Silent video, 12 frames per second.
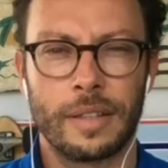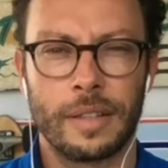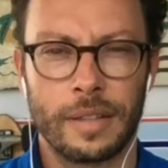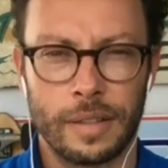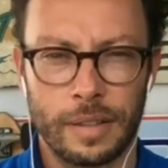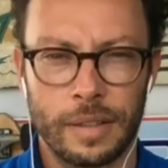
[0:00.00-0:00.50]

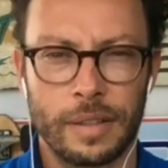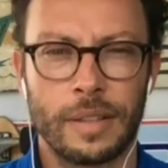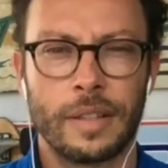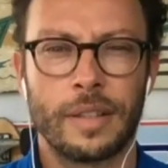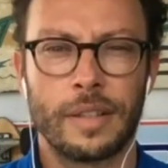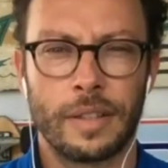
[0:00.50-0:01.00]

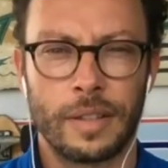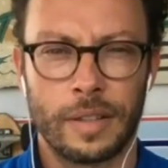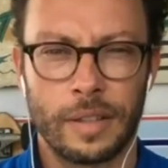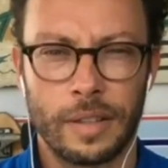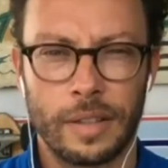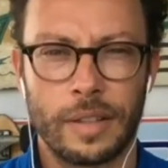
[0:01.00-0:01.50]

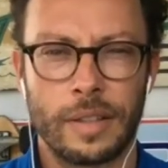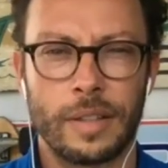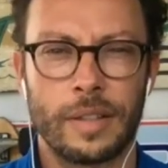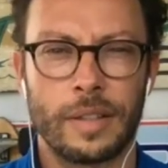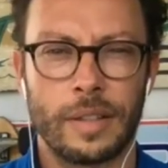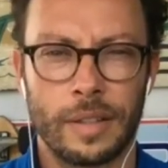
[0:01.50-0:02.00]

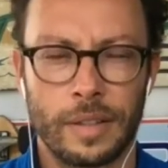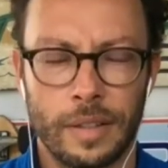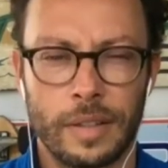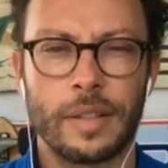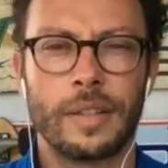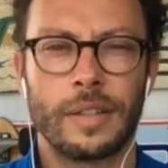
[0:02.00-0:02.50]

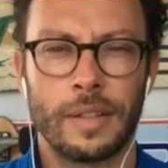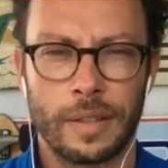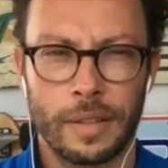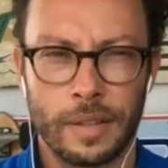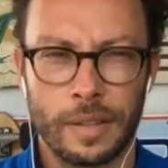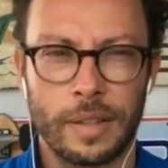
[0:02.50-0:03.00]

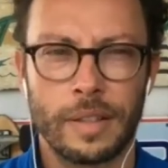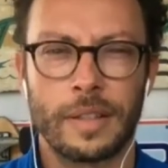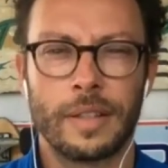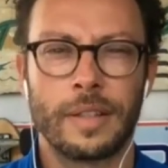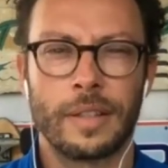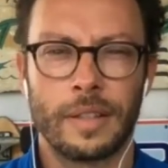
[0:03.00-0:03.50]

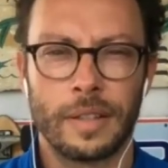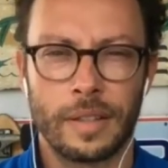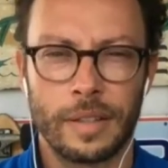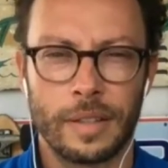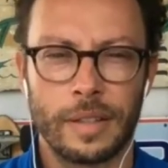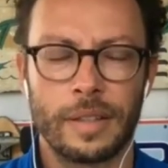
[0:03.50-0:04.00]

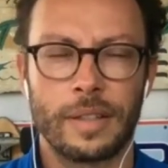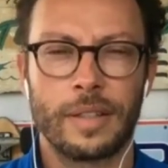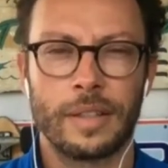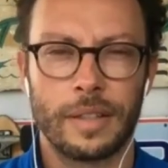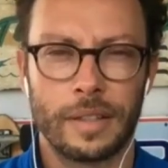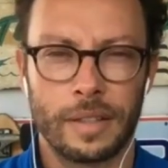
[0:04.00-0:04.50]

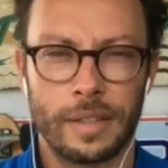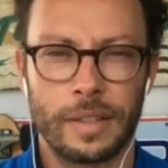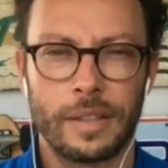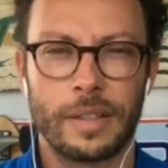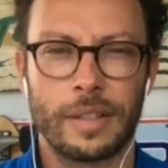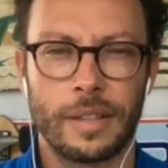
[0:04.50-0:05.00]

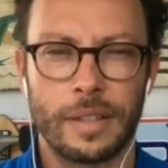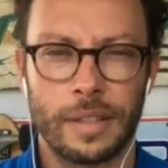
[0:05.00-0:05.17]
The person shown says nothing.